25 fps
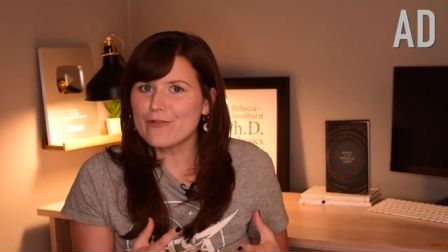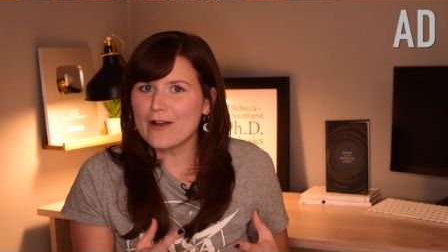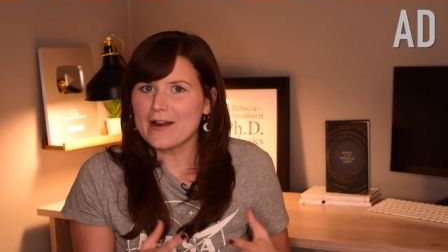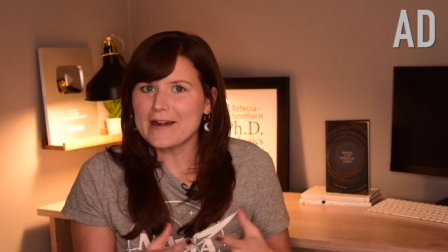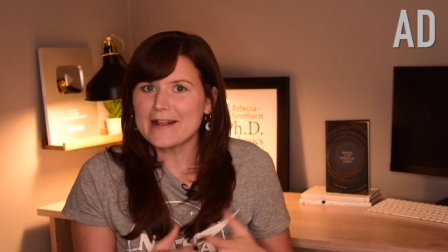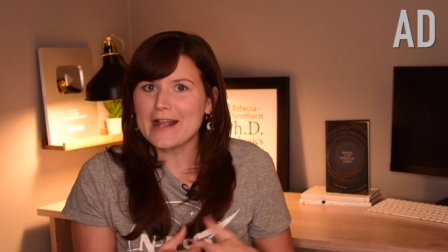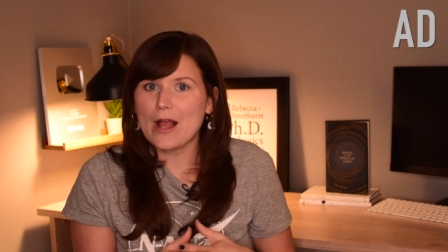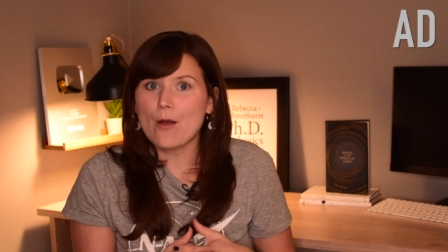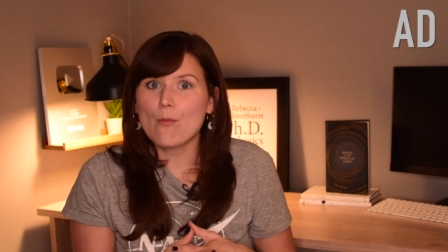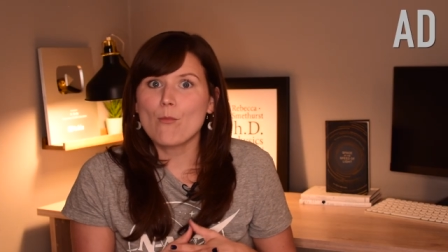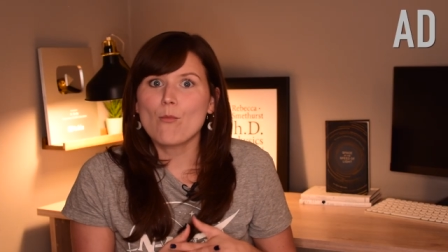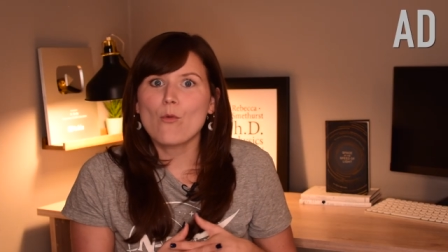
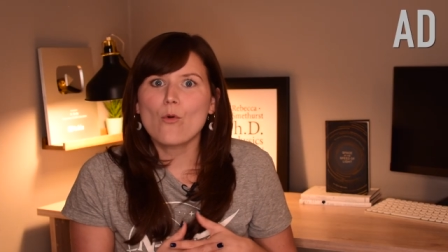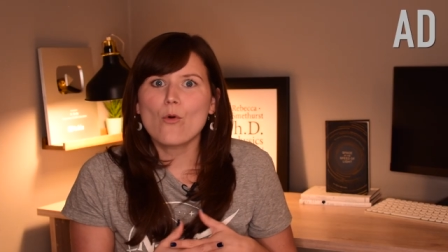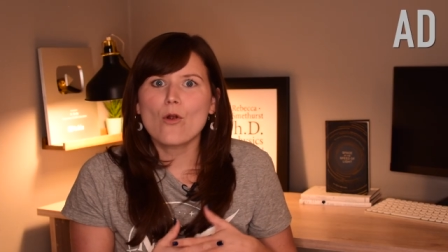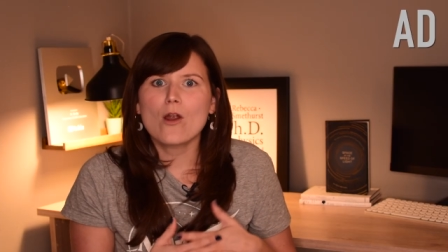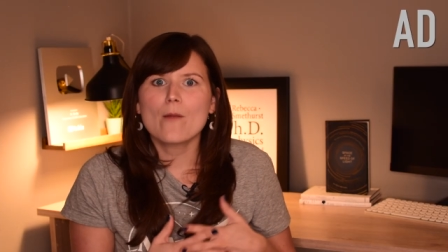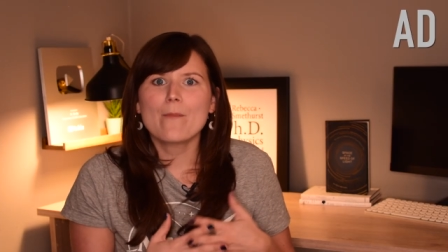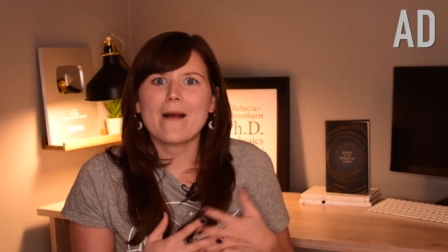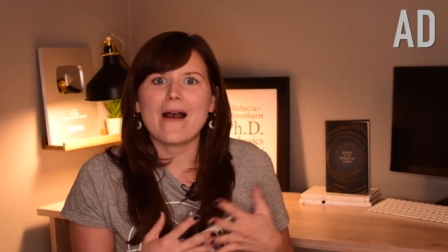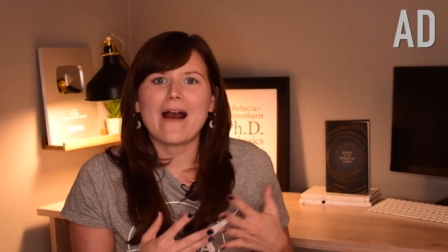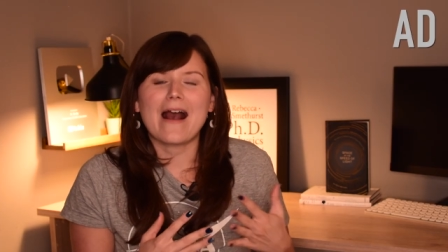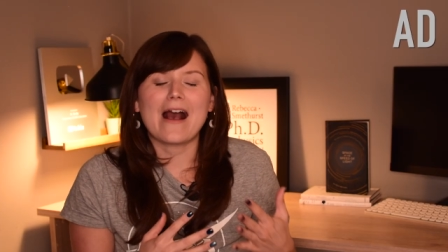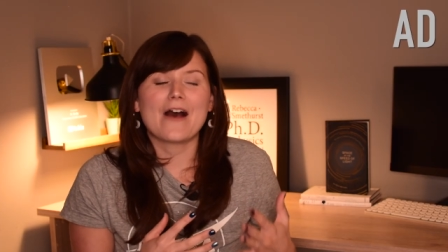finding out more
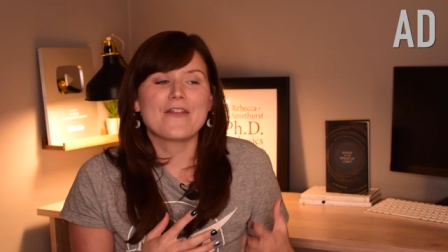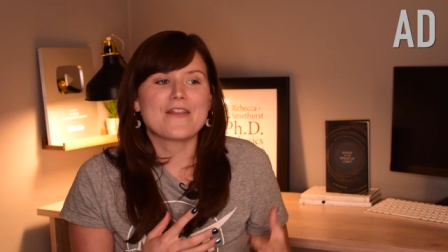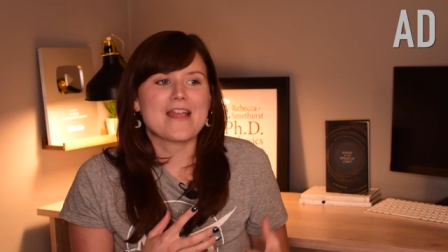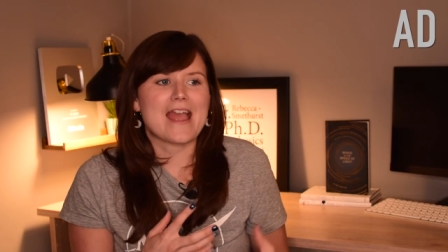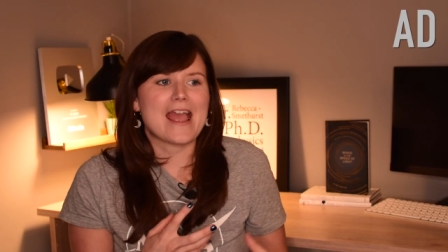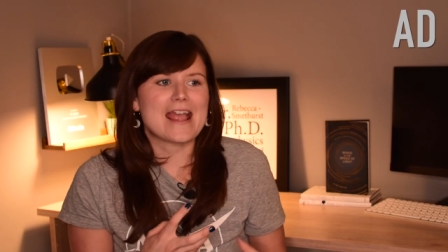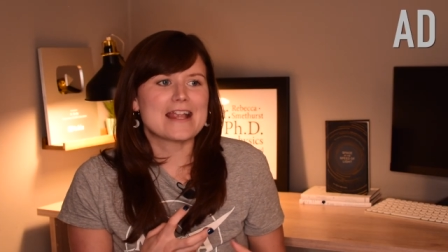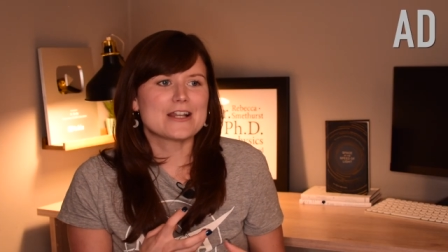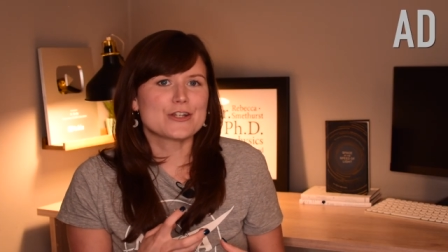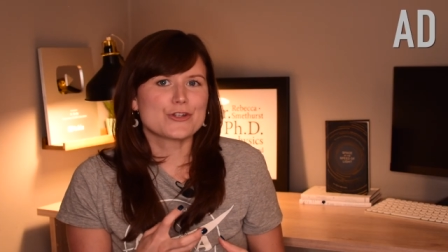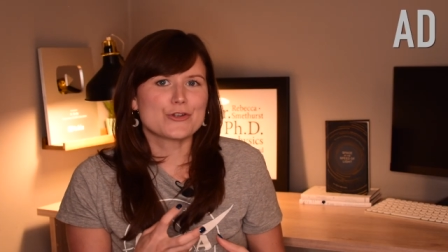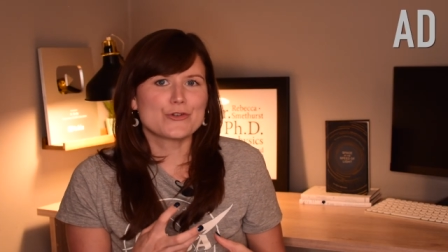about how
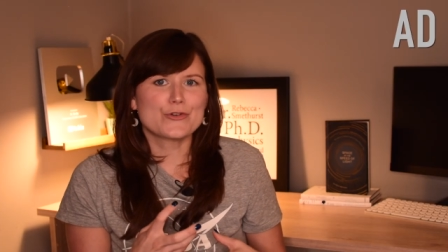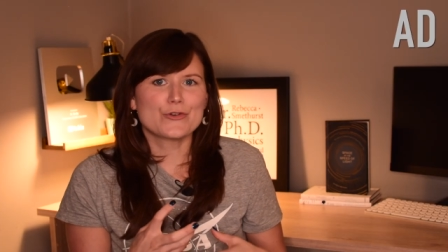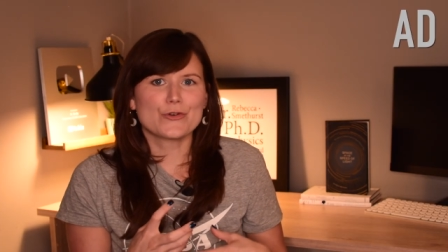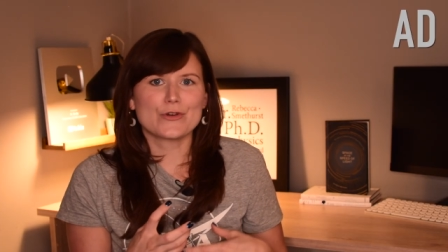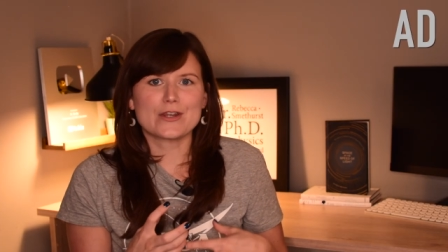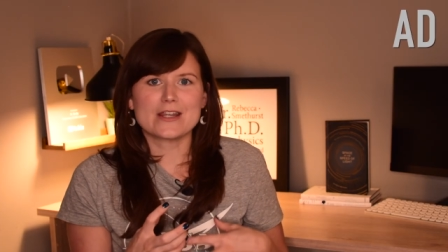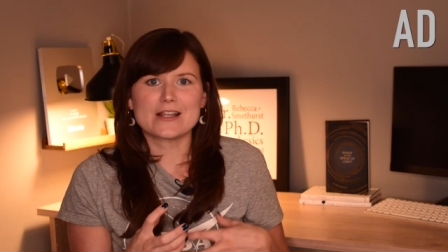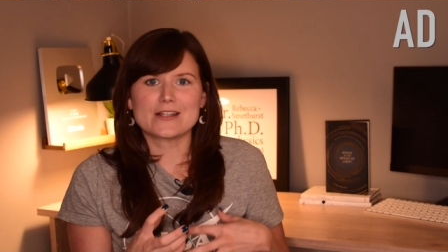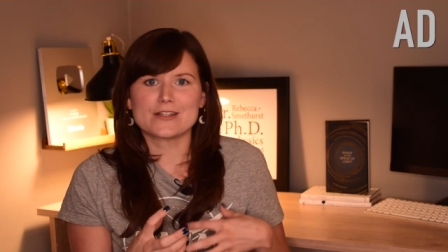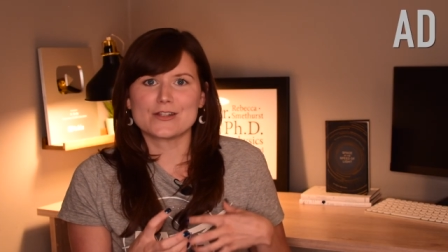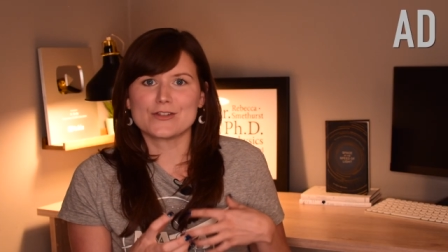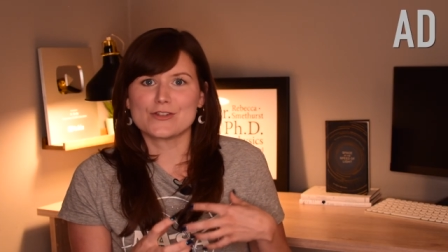the ancient Greeks